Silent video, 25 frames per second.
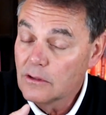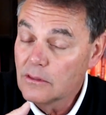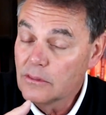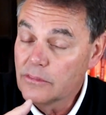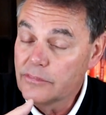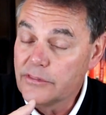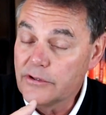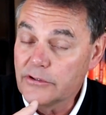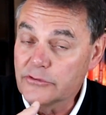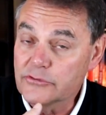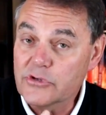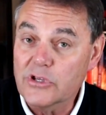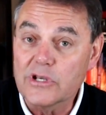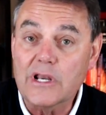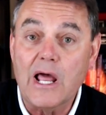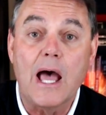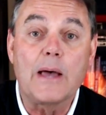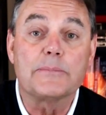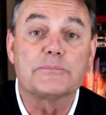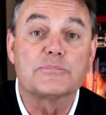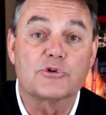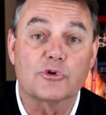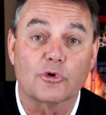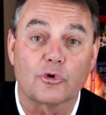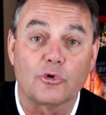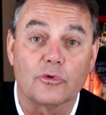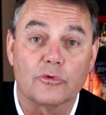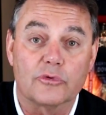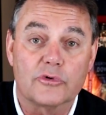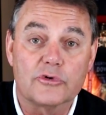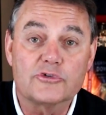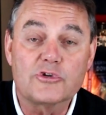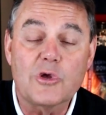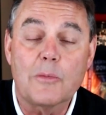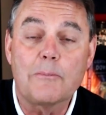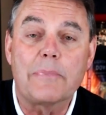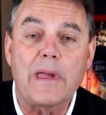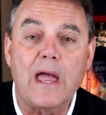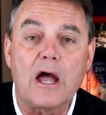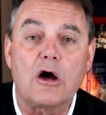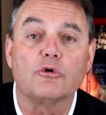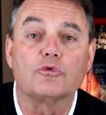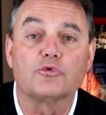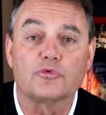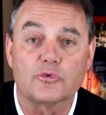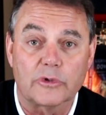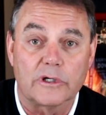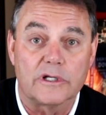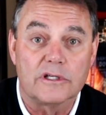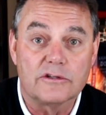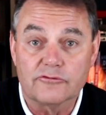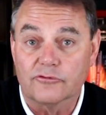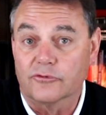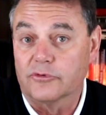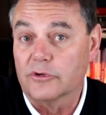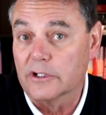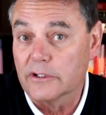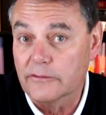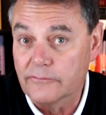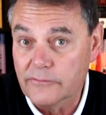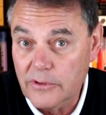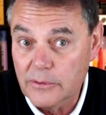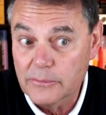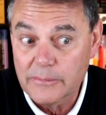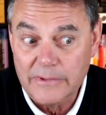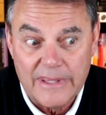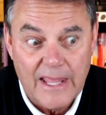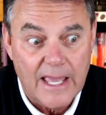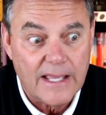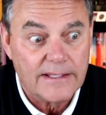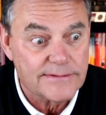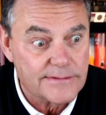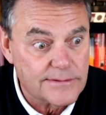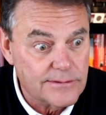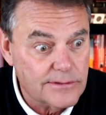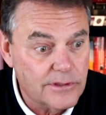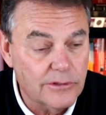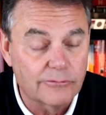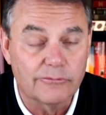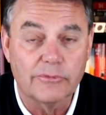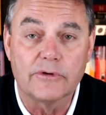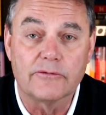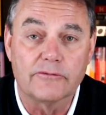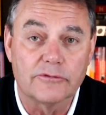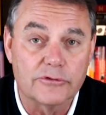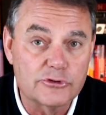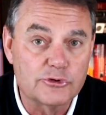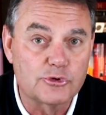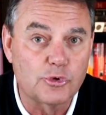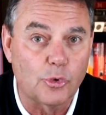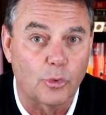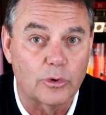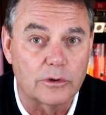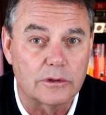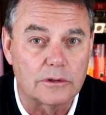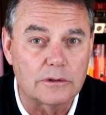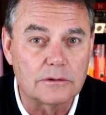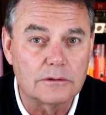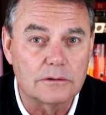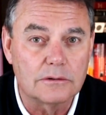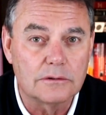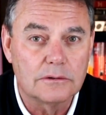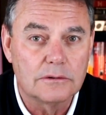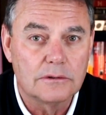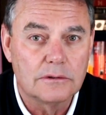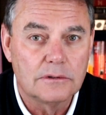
there's an obstacle, there's a boundary in front of them, and that's the River Jordan.